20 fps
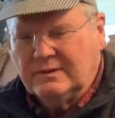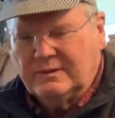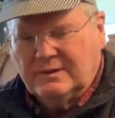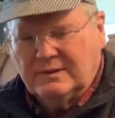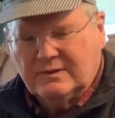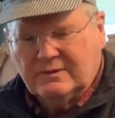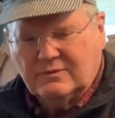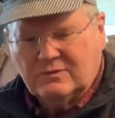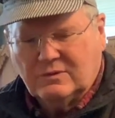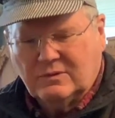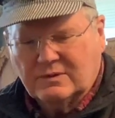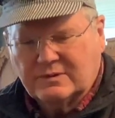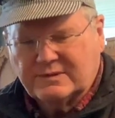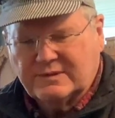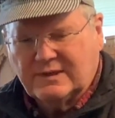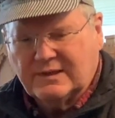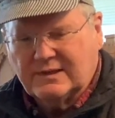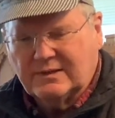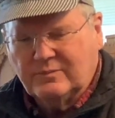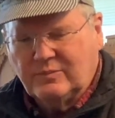And of course
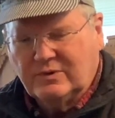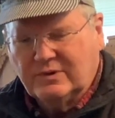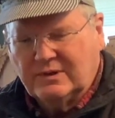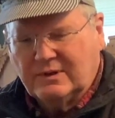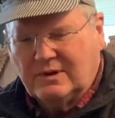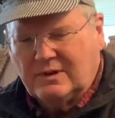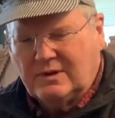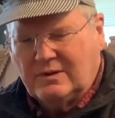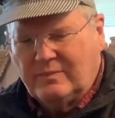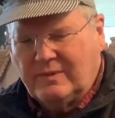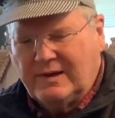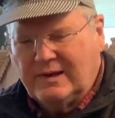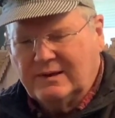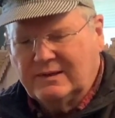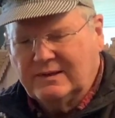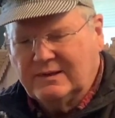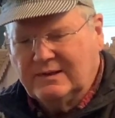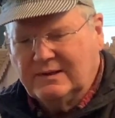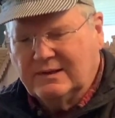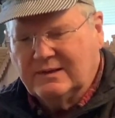I can put it all back
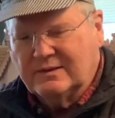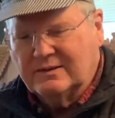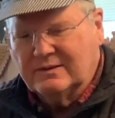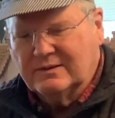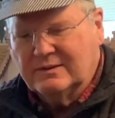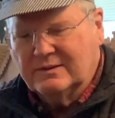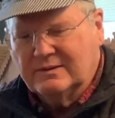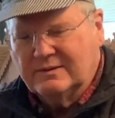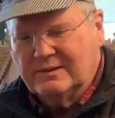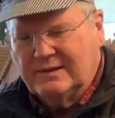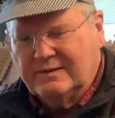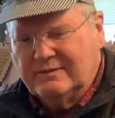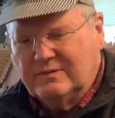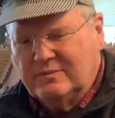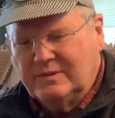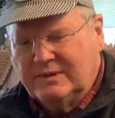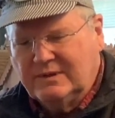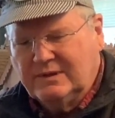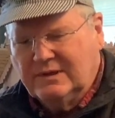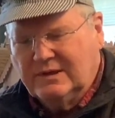together. I have to
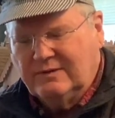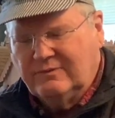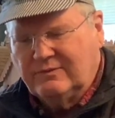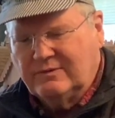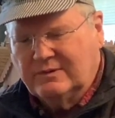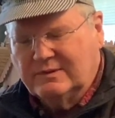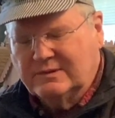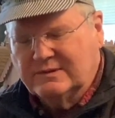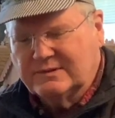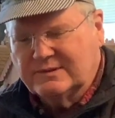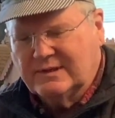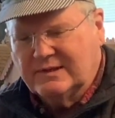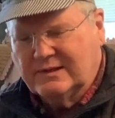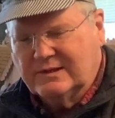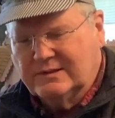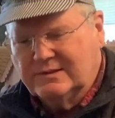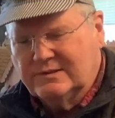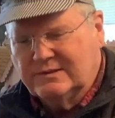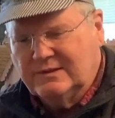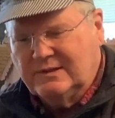be careful because, like
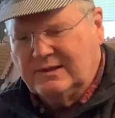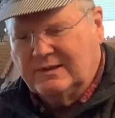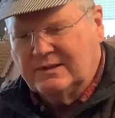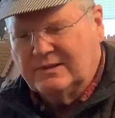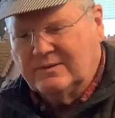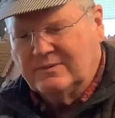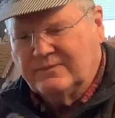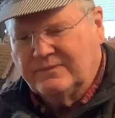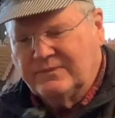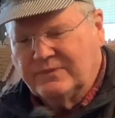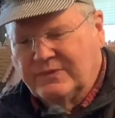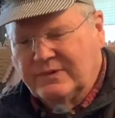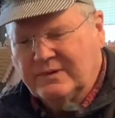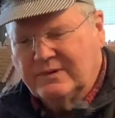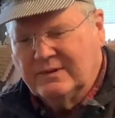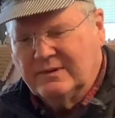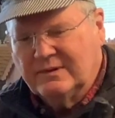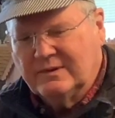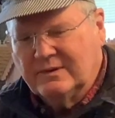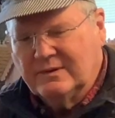I said,
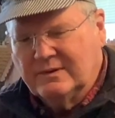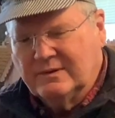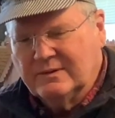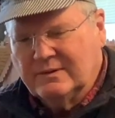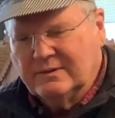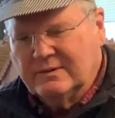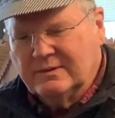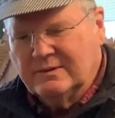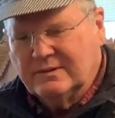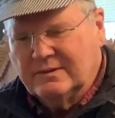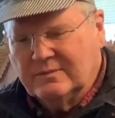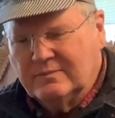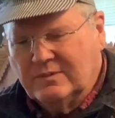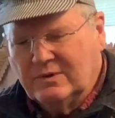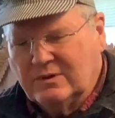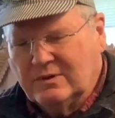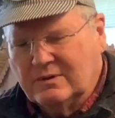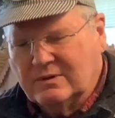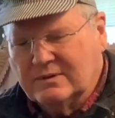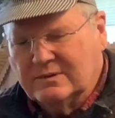the
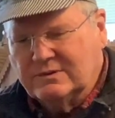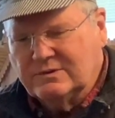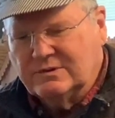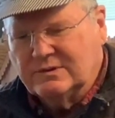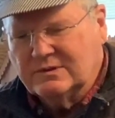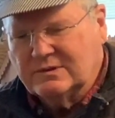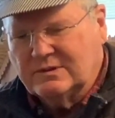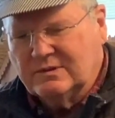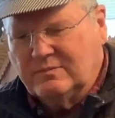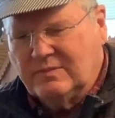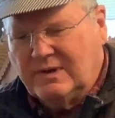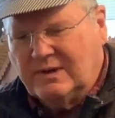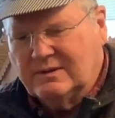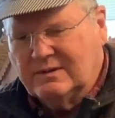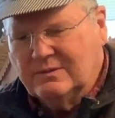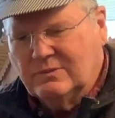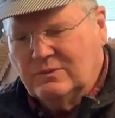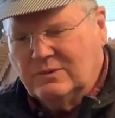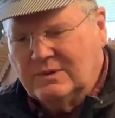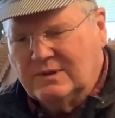motor is just about
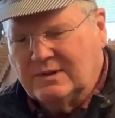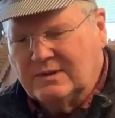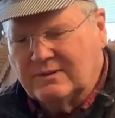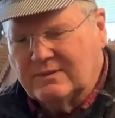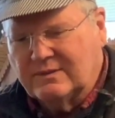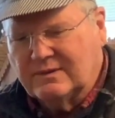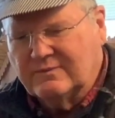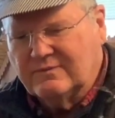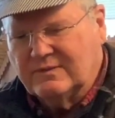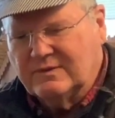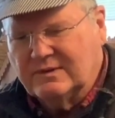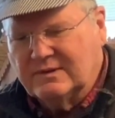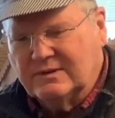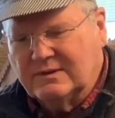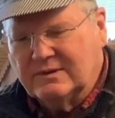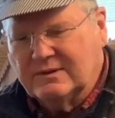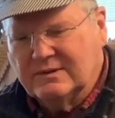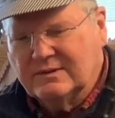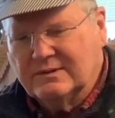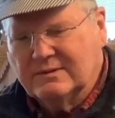the width of
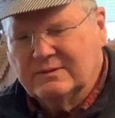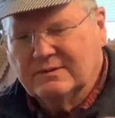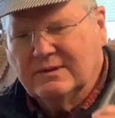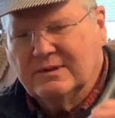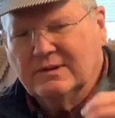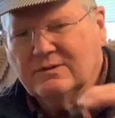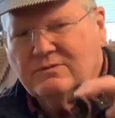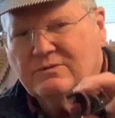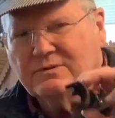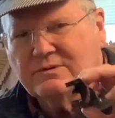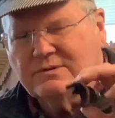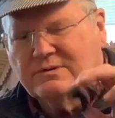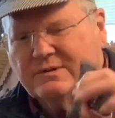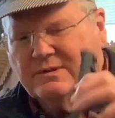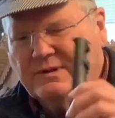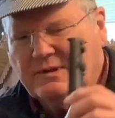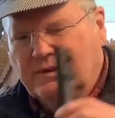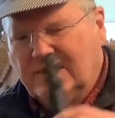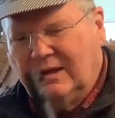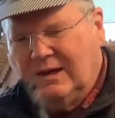the entrance to
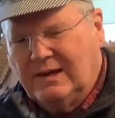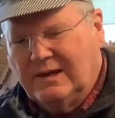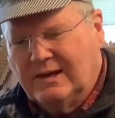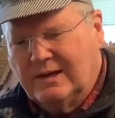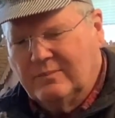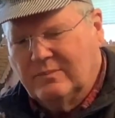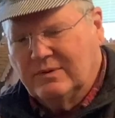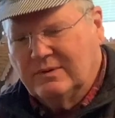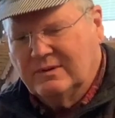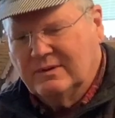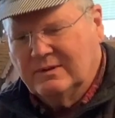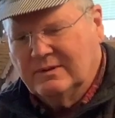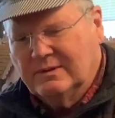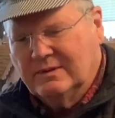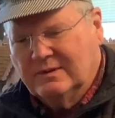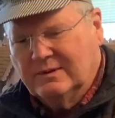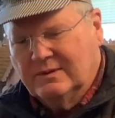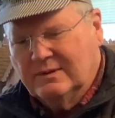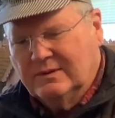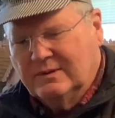the cab,
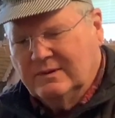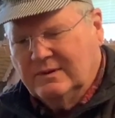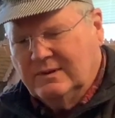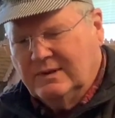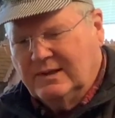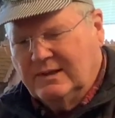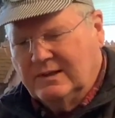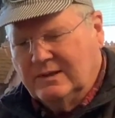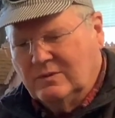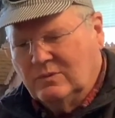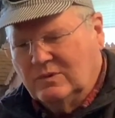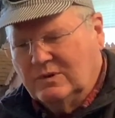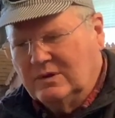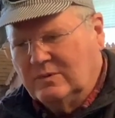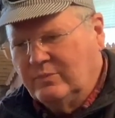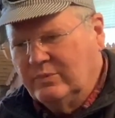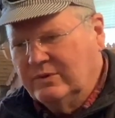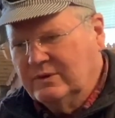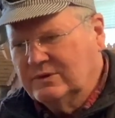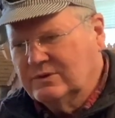and it will
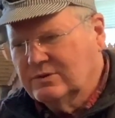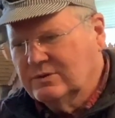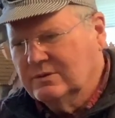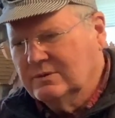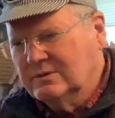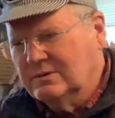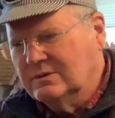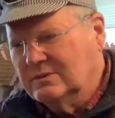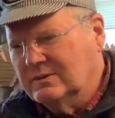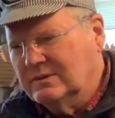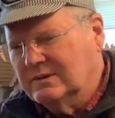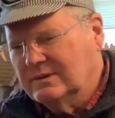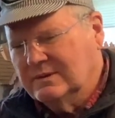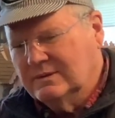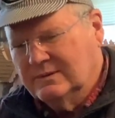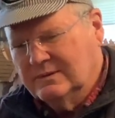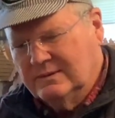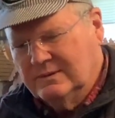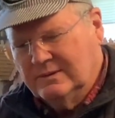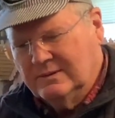protrude
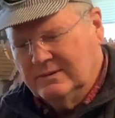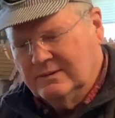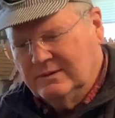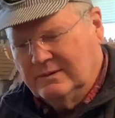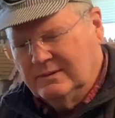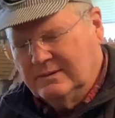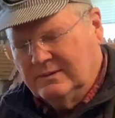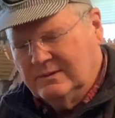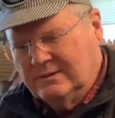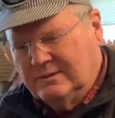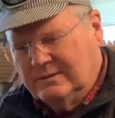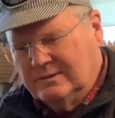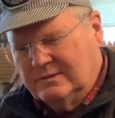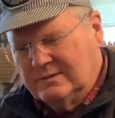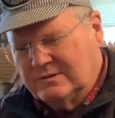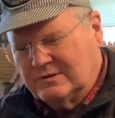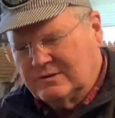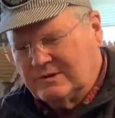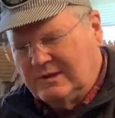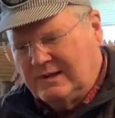
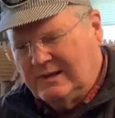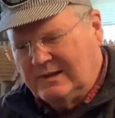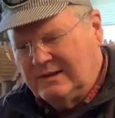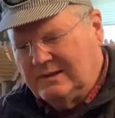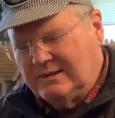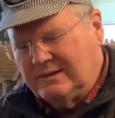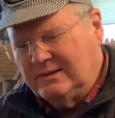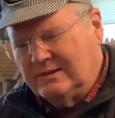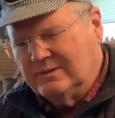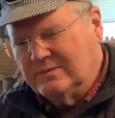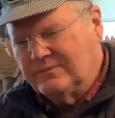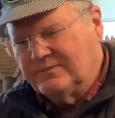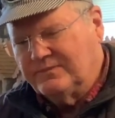slightly.